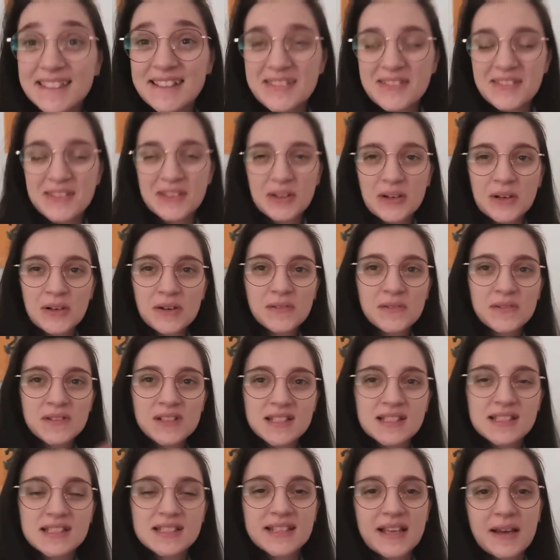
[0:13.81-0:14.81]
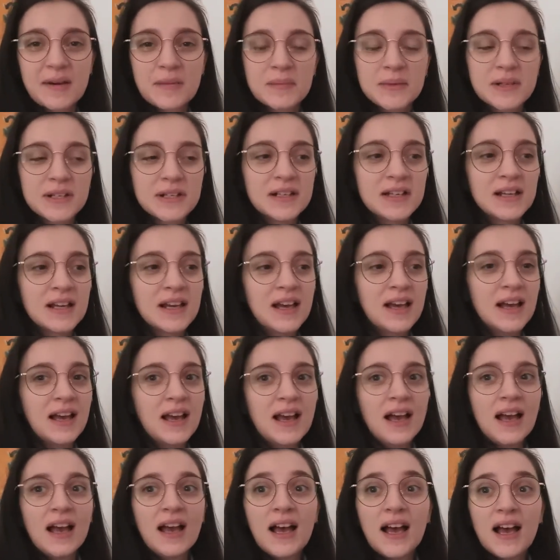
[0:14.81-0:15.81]
17th of December.
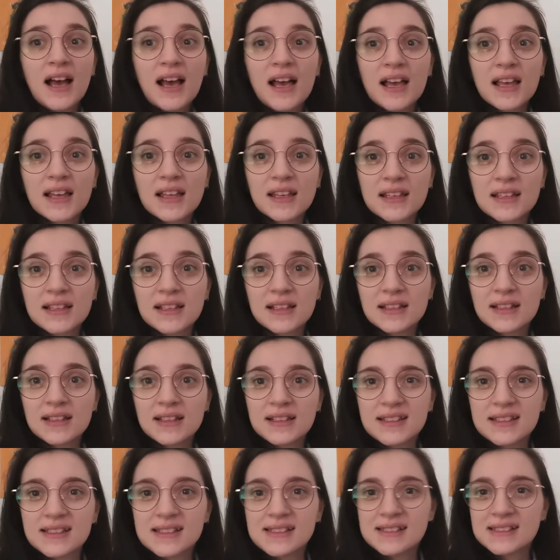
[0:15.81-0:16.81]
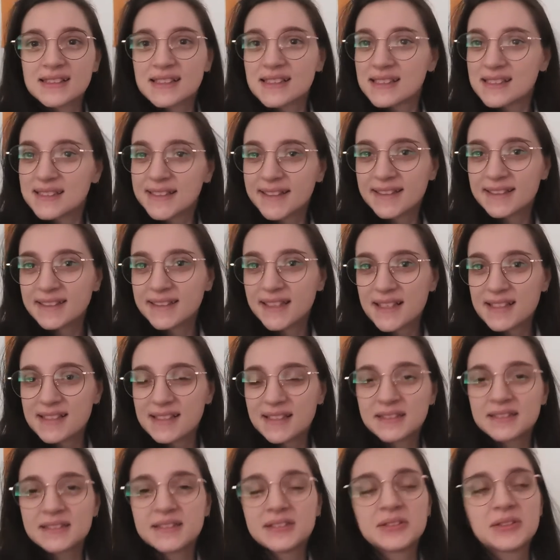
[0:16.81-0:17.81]
It is 6 days
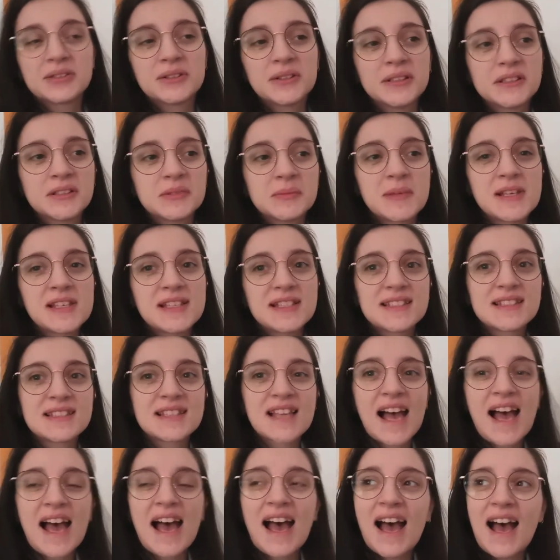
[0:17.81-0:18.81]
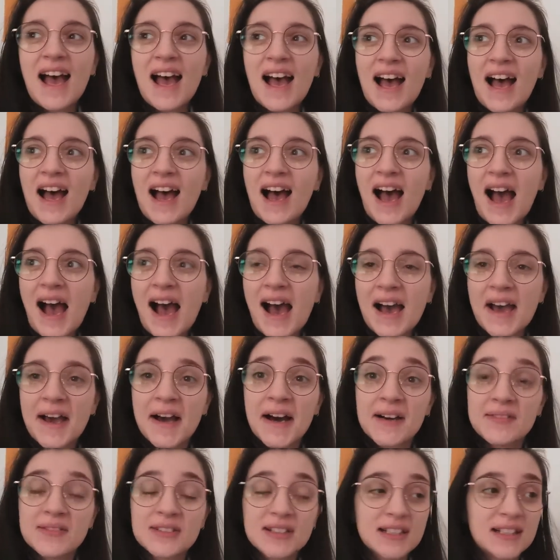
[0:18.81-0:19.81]
until Christmas. I
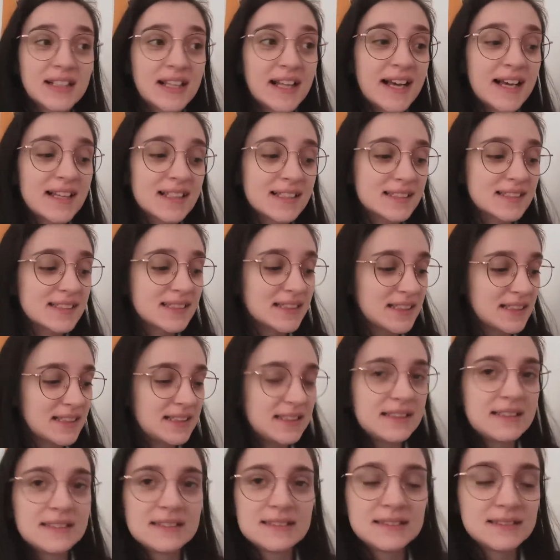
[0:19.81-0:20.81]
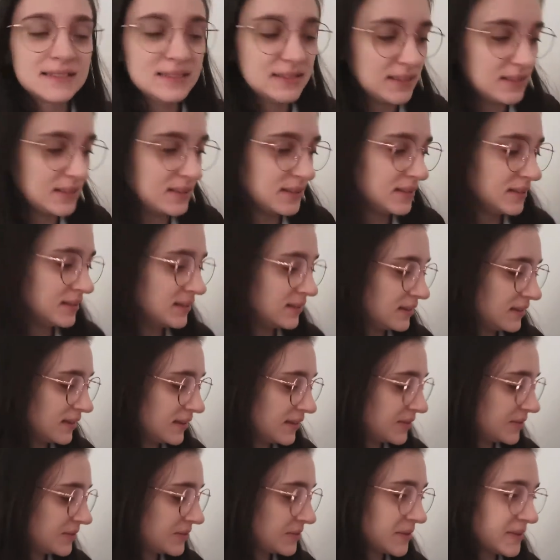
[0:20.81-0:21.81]
have a class in,
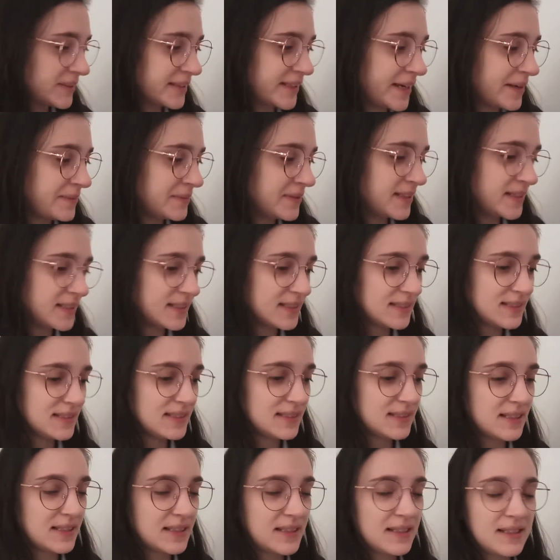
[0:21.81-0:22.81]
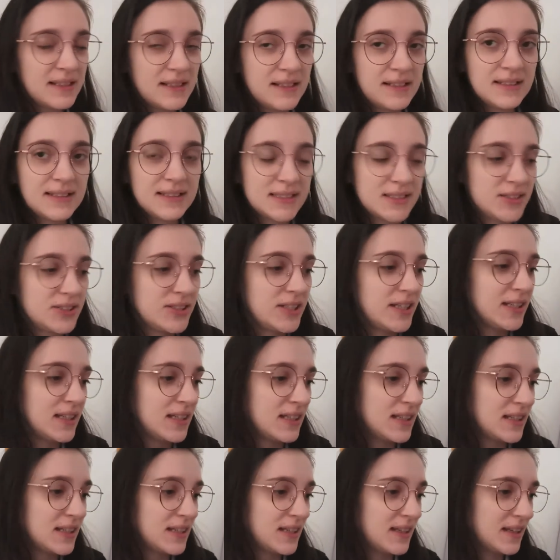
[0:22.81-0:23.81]
I don't know what time it is. Let's
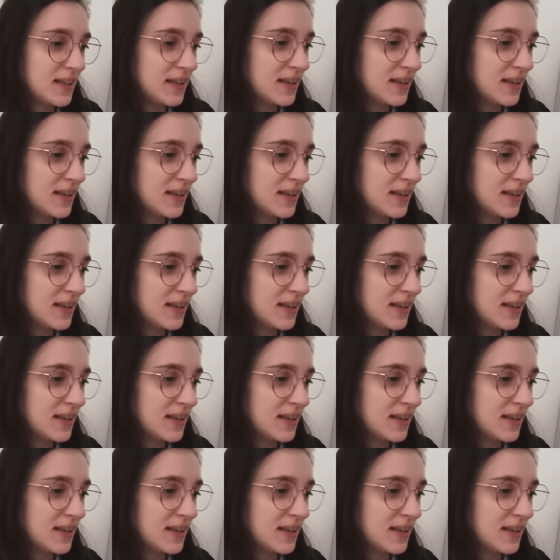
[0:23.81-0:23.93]
check.